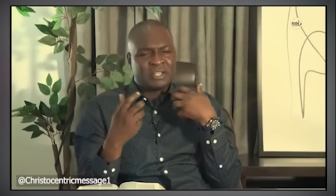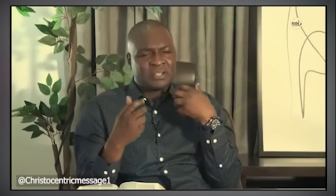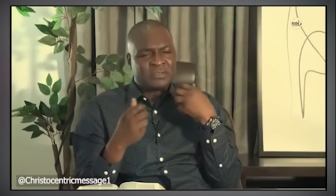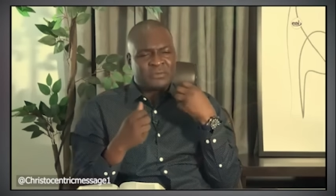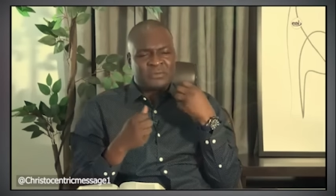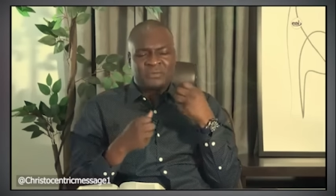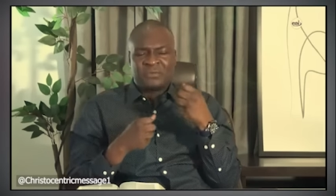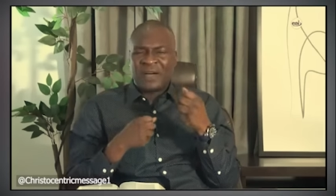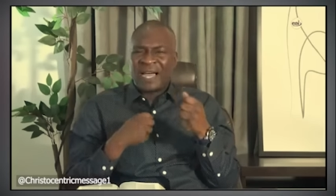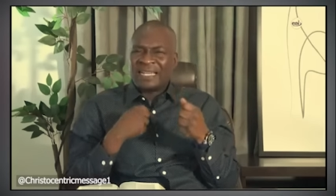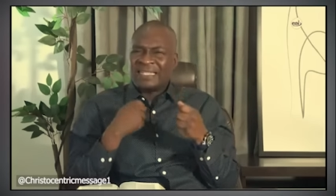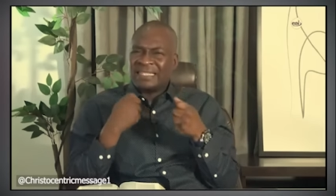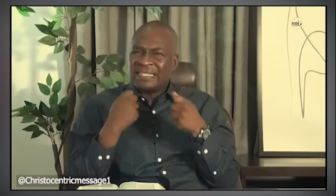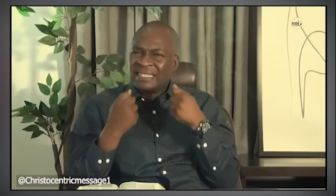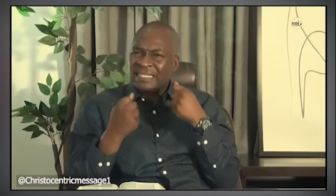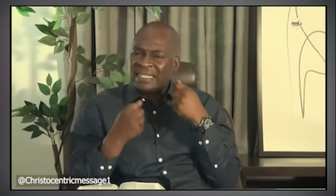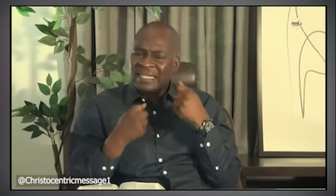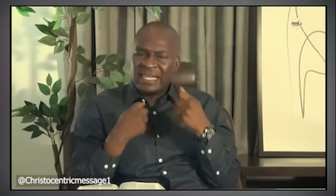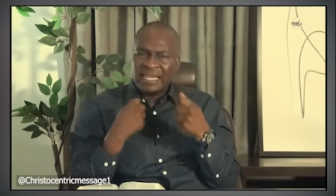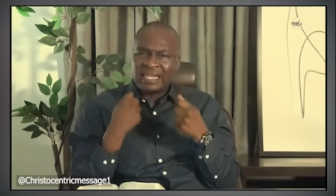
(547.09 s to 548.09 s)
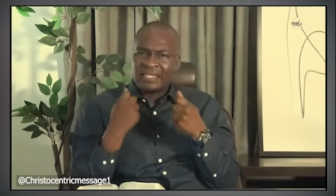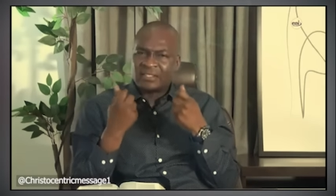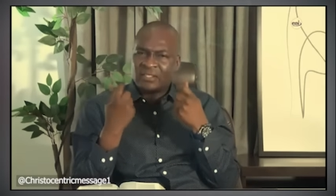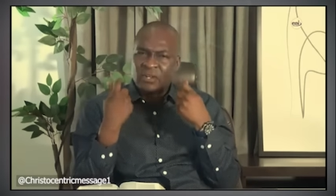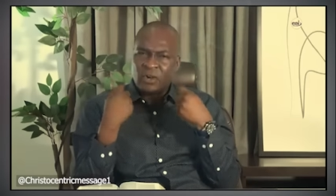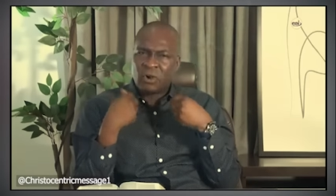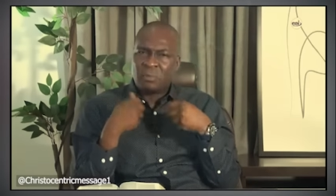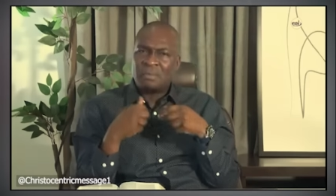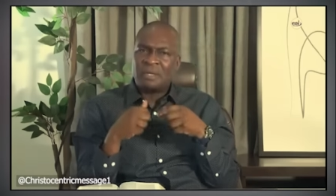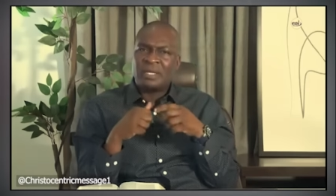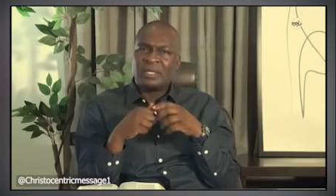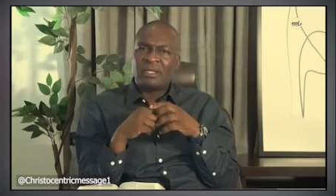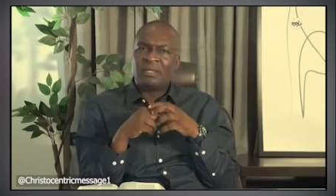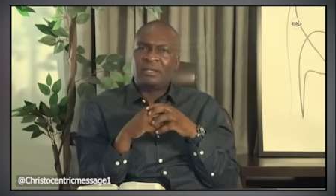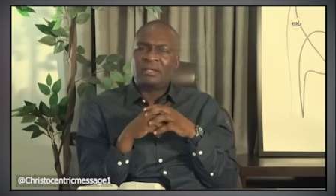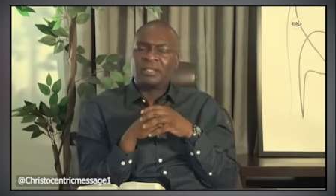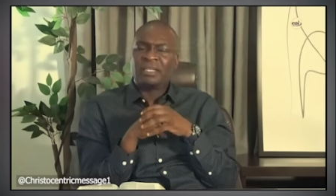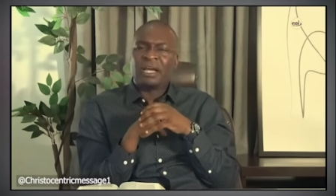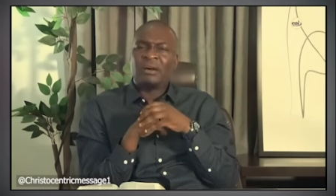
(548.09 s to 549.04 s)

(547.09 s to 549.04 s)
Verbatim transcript: just five tears coming